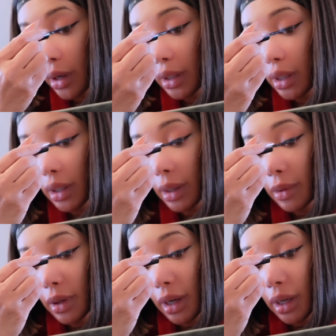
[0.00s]
I think I,
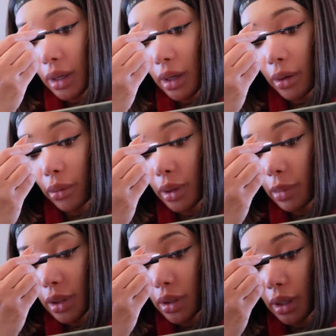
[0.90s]
I had it on
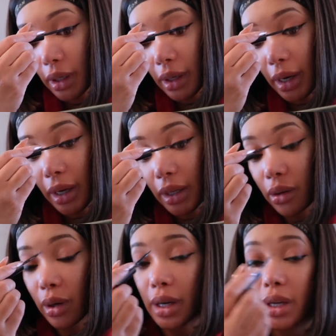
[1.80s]
repeat, child. I ain't
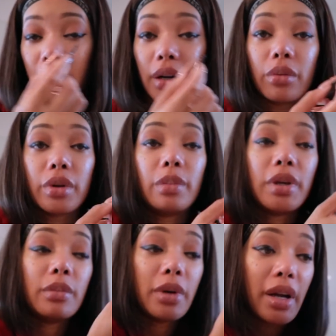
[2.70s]
know I had it on
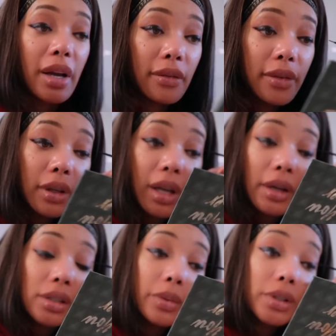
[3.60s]
repeat, but I ain't feel
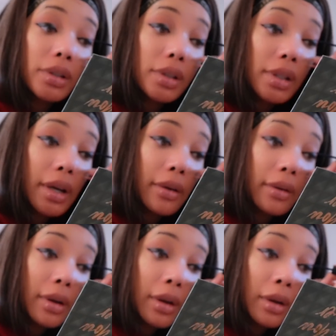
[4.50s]
like switching the song.